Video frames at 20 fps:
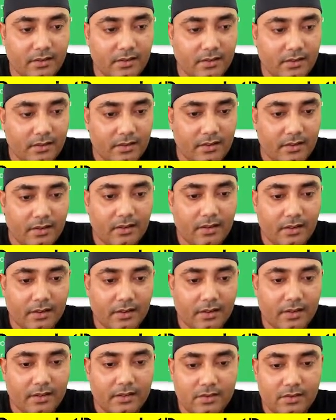Okay, so
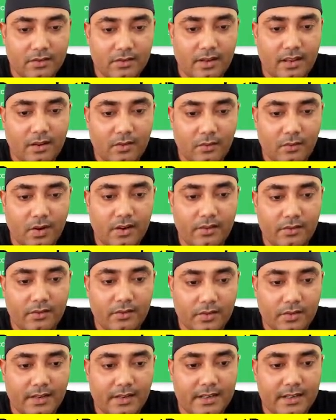now what you
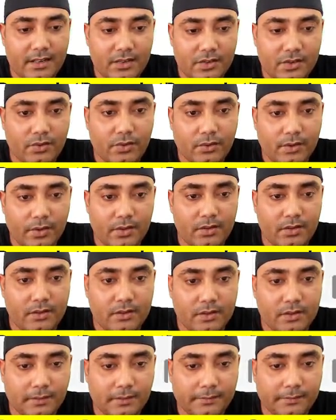can do is,
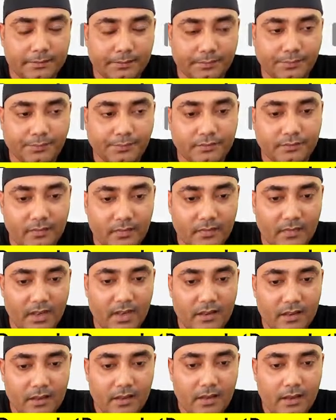
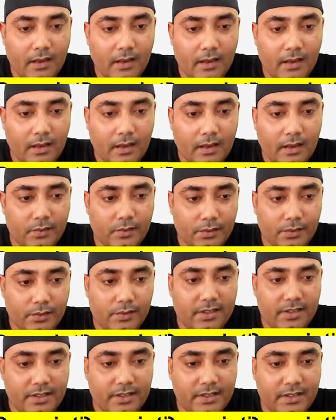you'll see
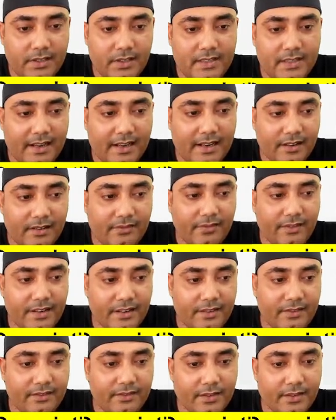this kind of
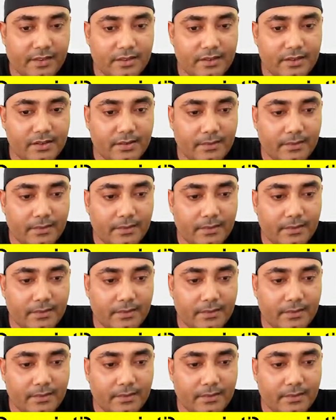interface.